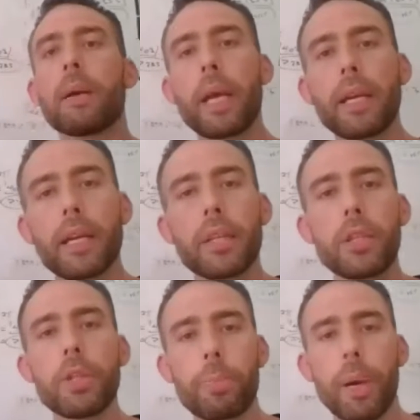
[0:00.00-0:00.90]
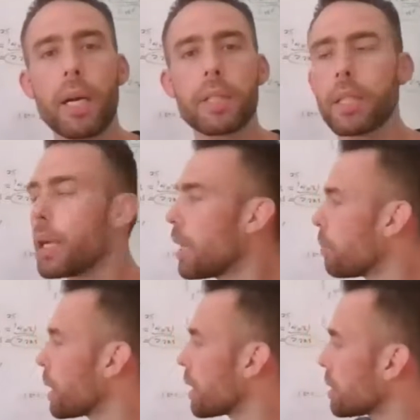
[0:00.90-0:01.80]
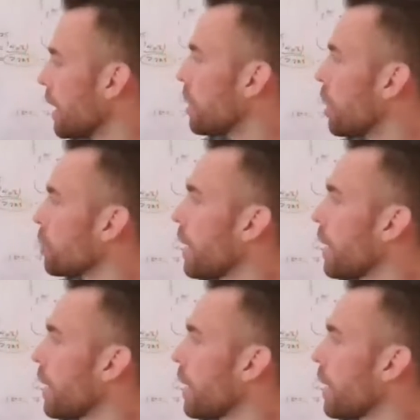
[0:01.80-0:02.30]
making a new deposit because they know